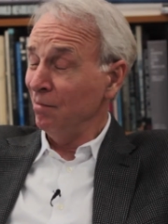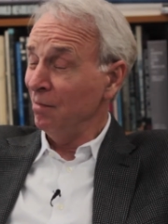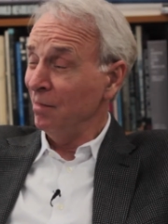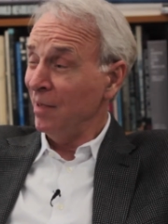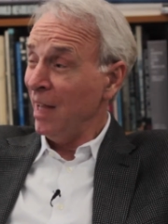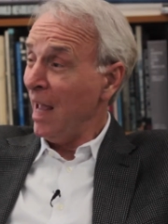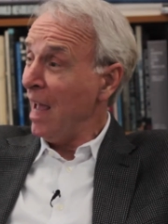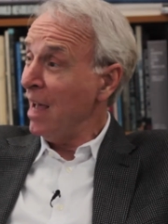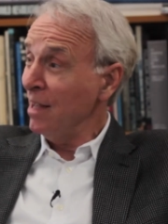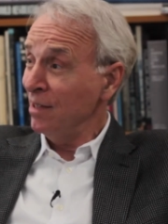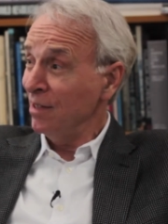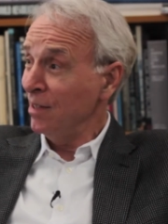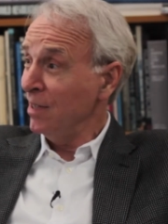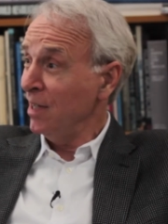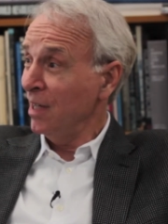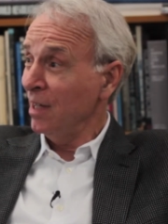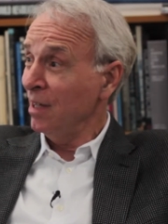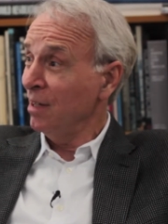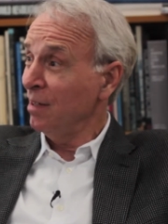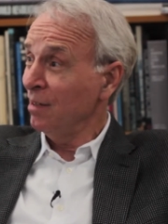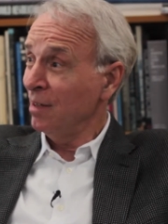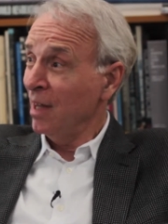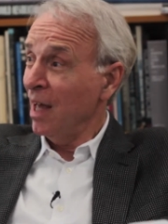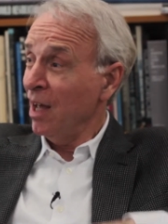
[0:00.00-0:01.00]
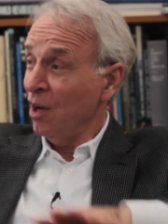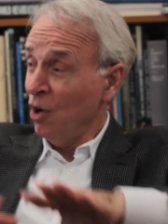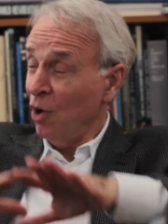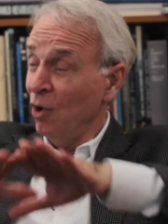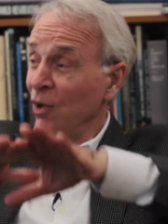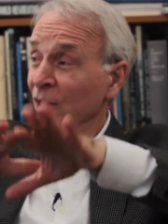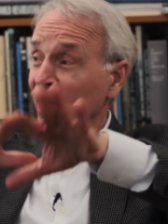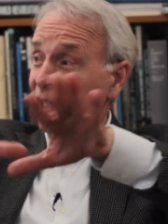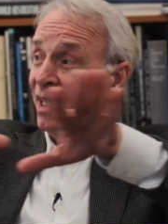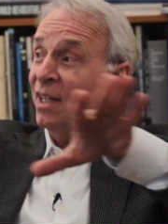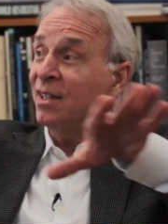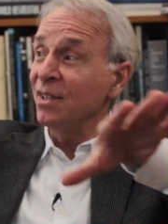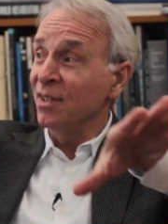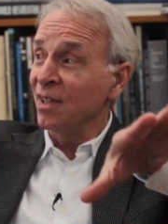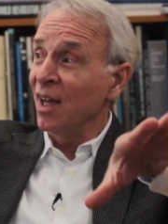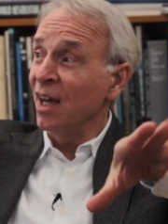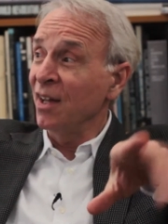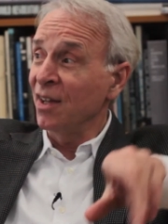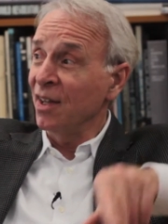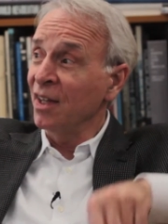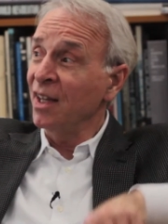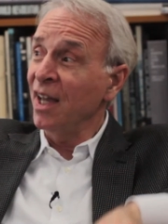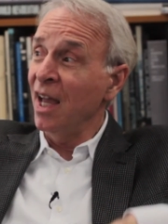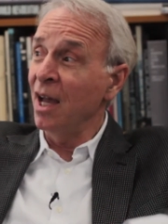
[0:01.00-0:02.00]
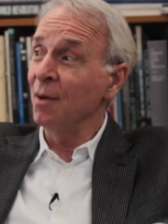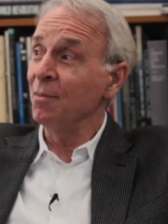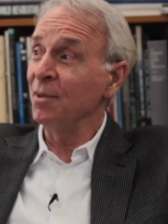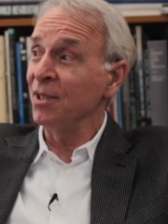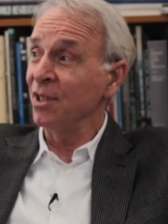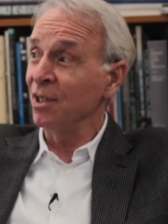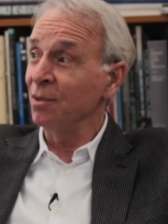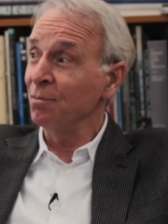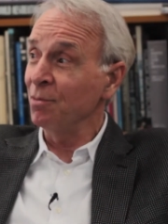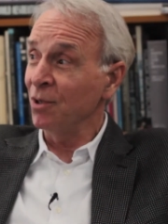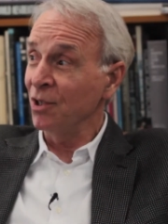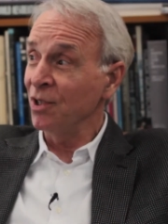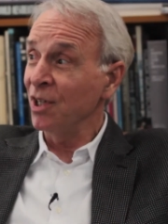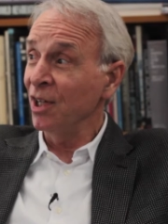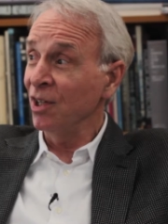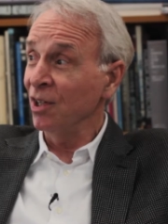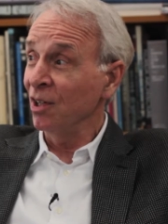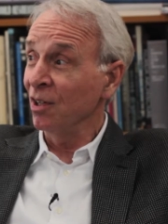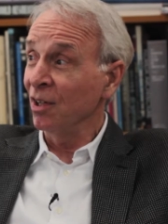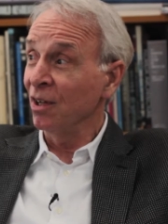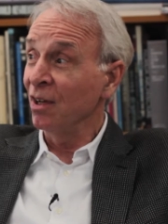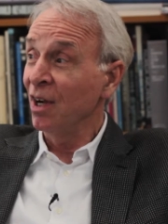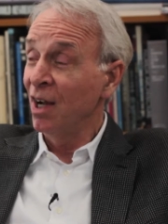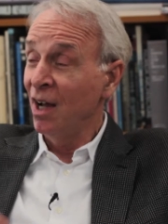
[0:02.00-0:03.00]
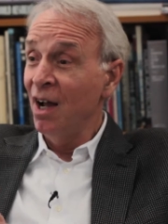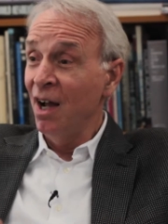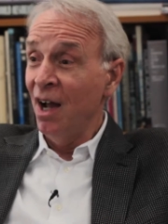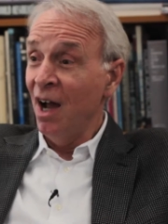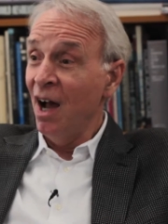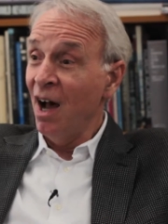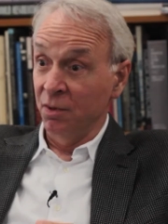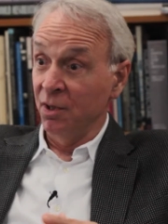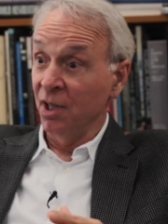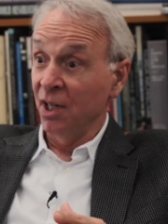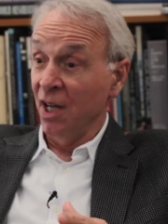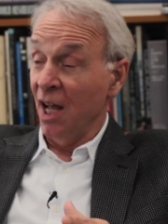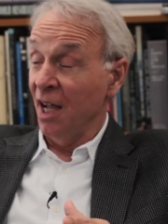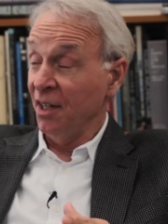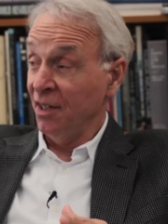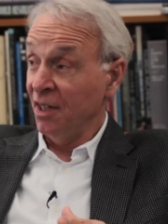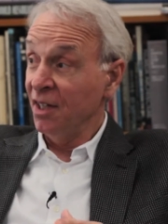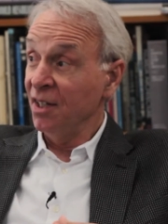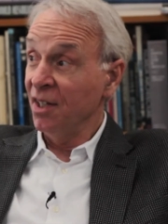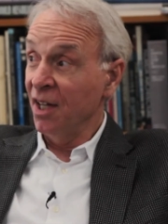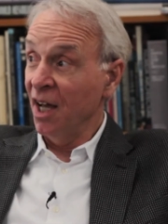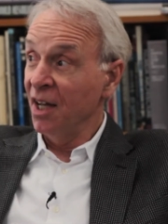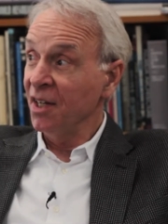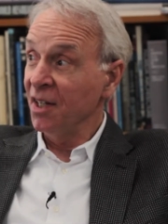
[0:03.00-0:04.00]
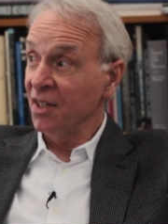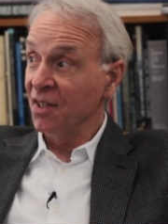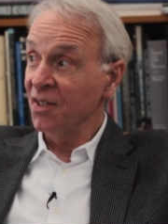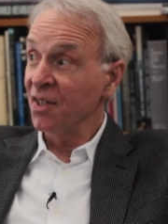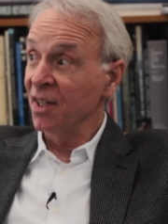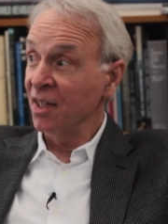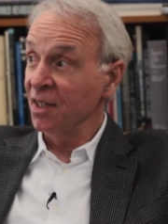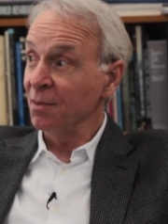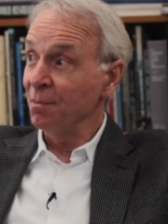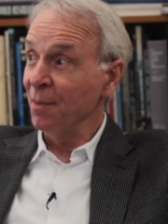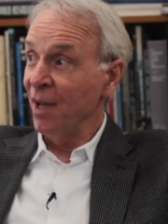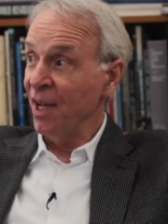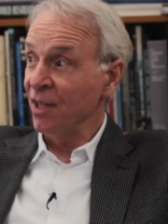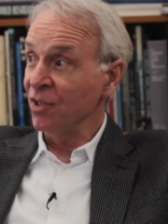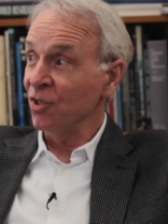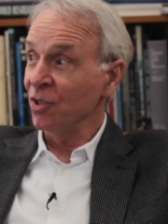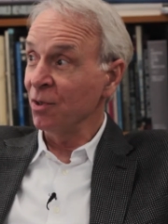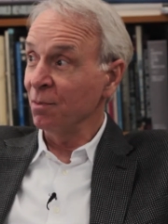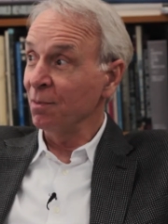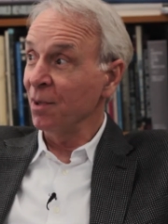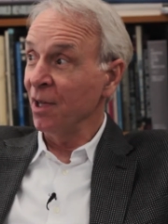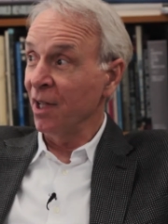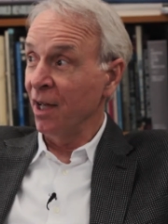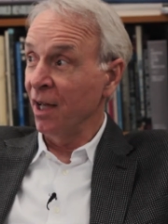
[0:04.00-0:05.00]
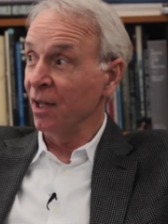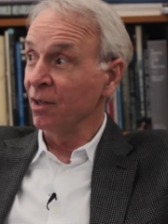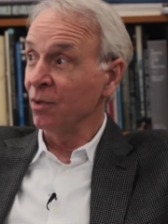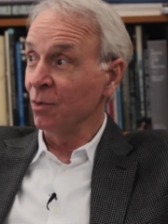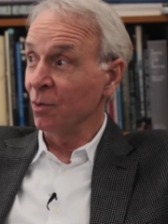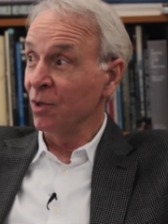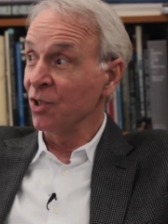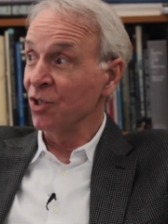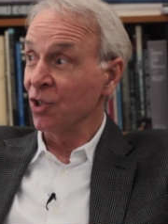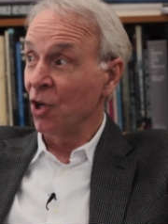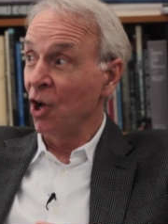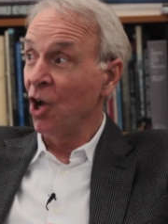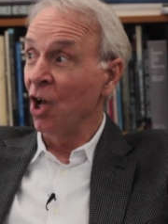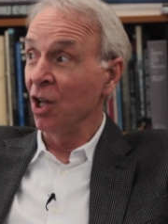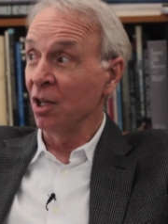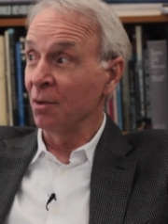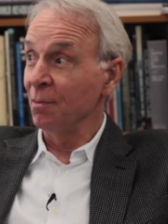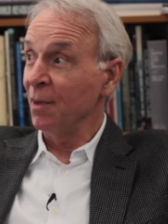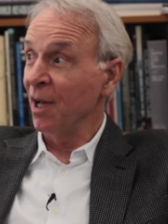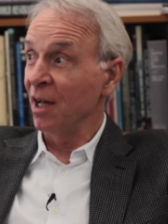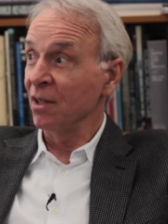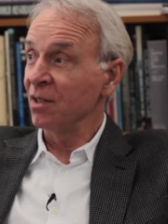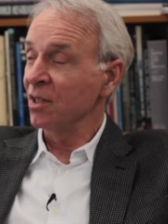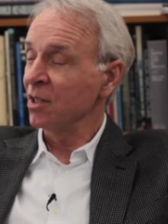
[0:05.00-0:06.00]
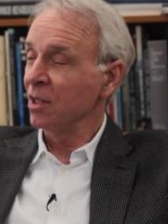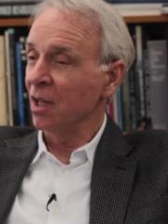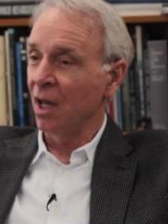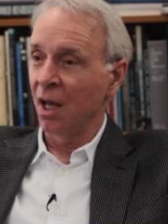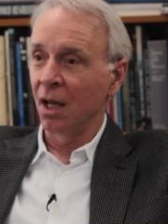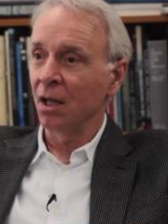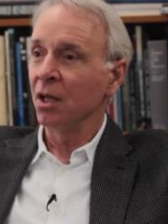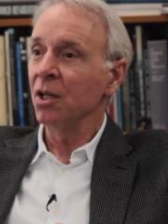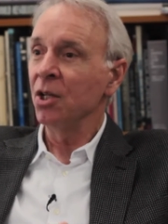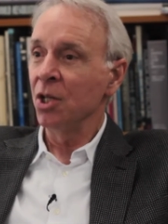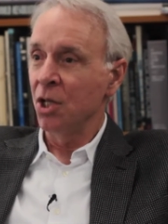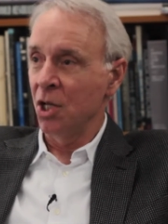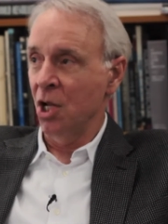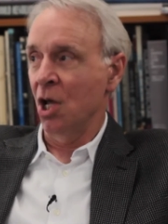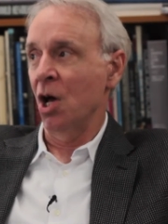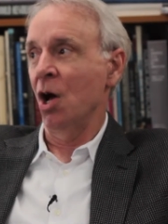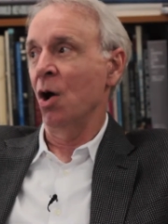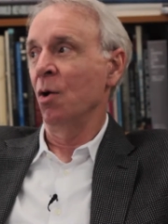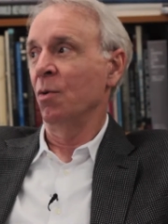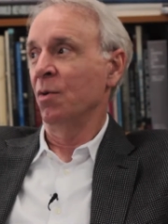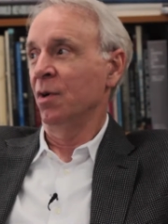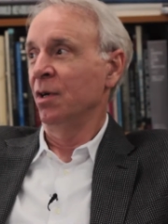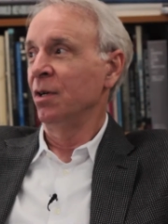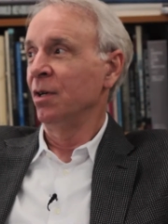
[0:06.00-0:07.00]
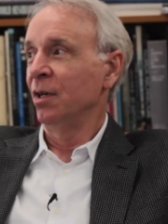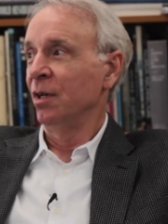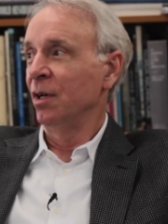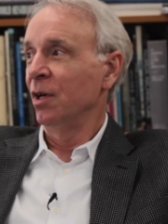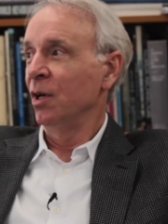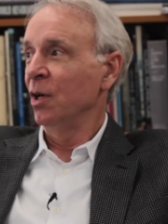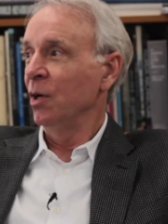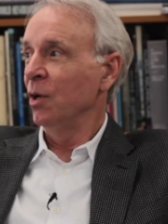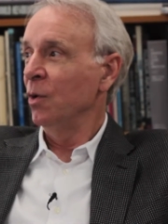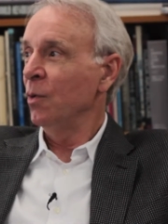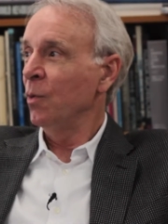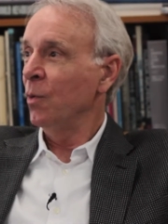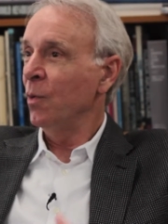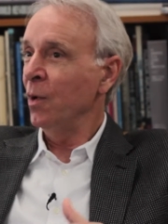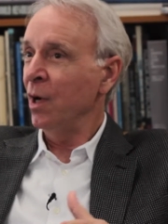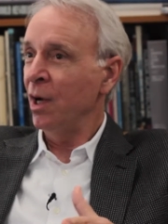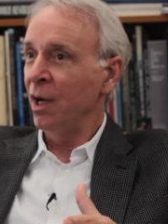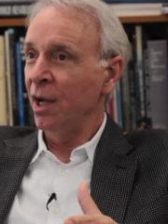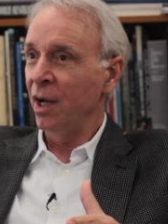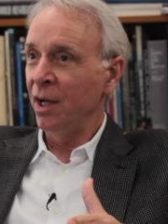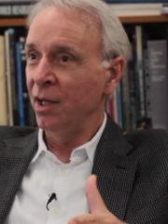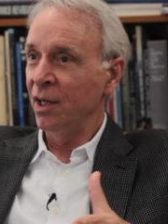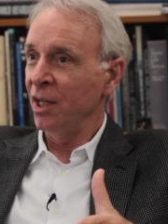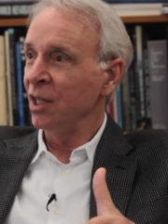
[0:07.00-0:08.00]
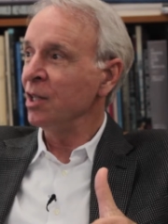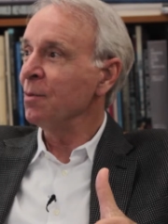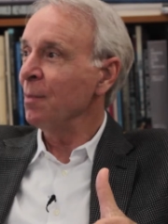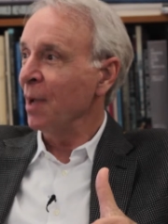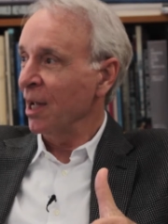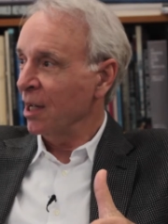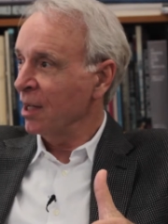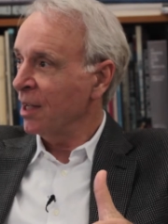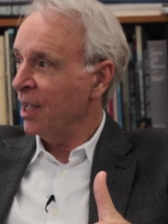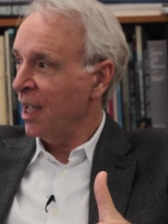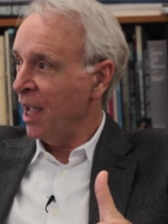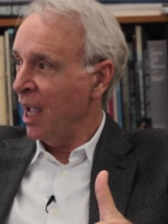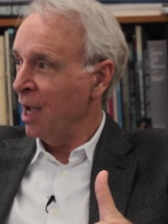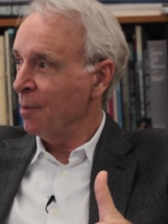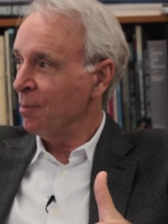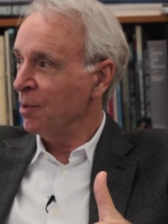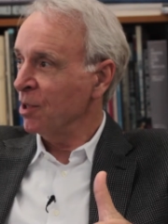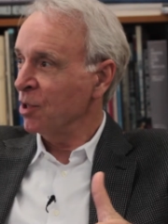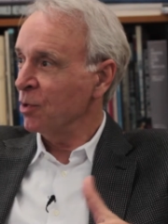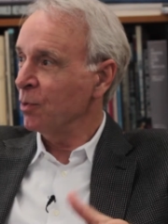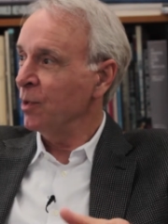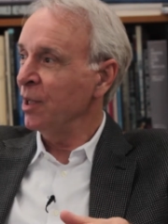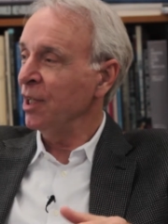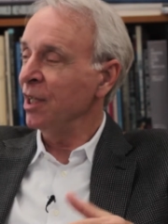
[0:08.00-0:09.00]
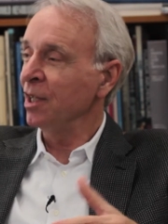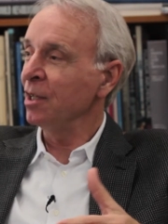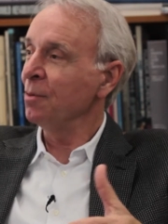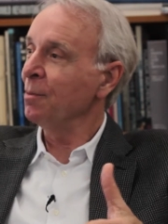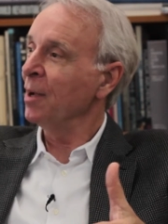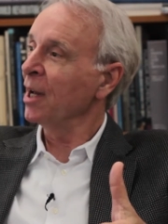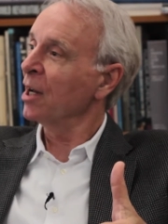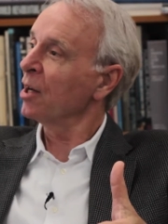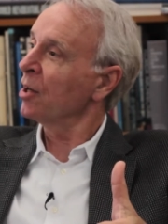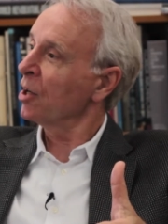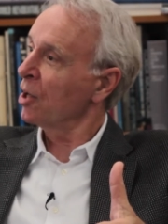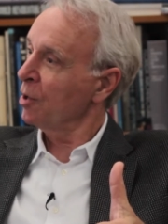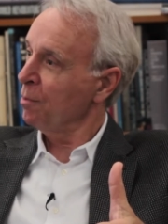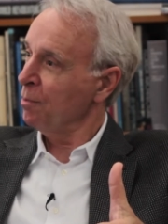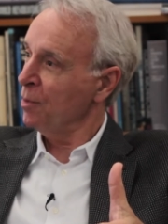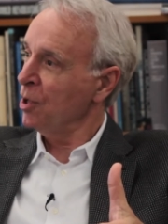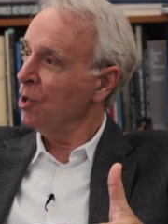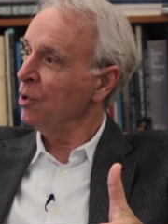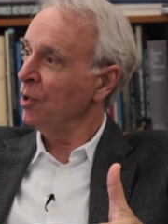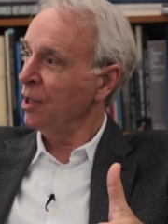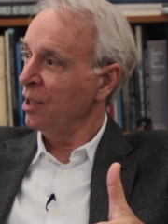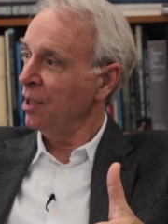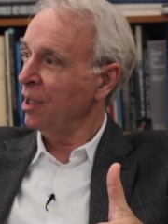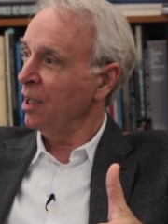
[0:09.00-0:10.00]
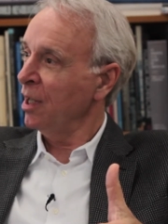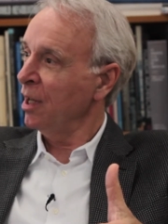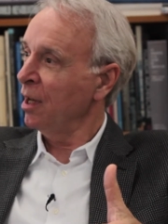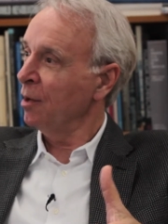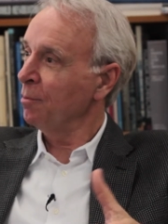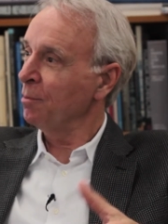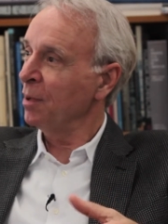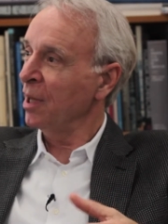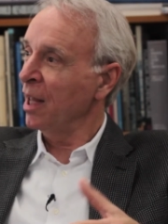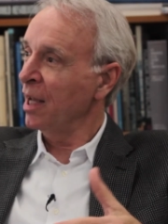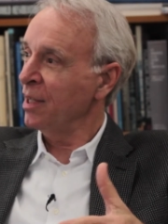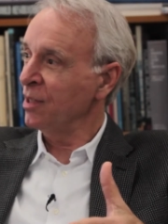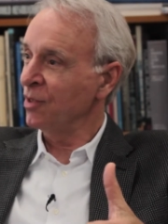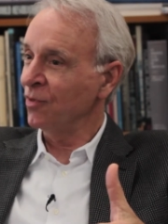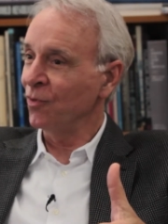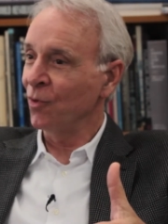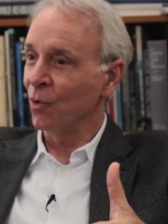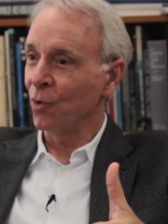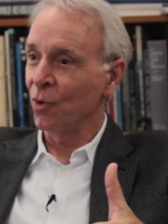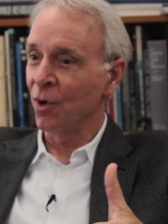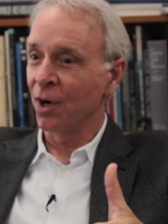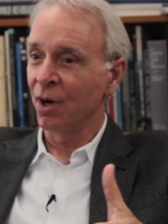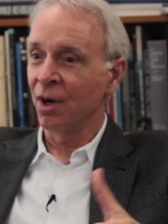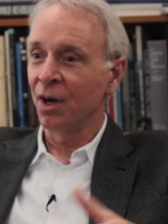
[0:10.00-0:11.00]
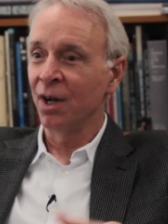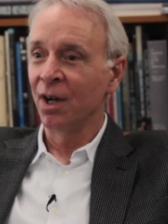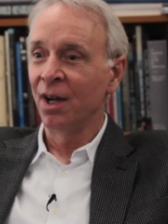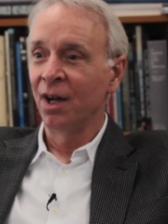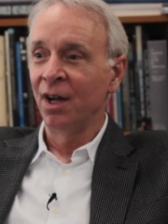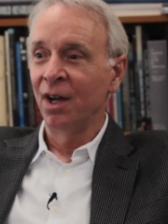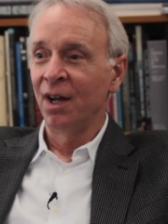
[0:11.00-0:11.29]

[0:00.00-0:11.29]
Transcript: nasty, that whole east side of the campus in particular. The 1996 master plan was all about saying, no, we need to make a campus, we need to make a community, a place for